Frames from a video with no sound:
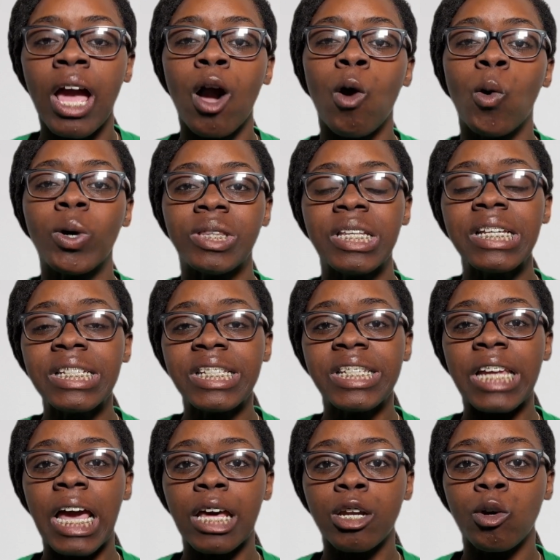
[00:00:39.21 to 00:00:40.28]
On this
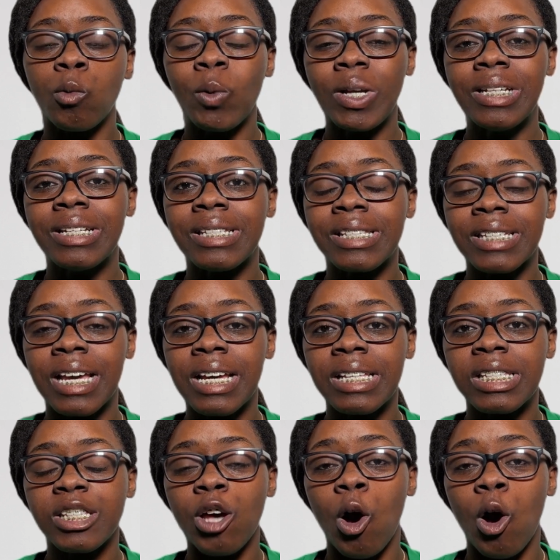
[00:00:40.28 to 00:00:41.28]
channel, we discuss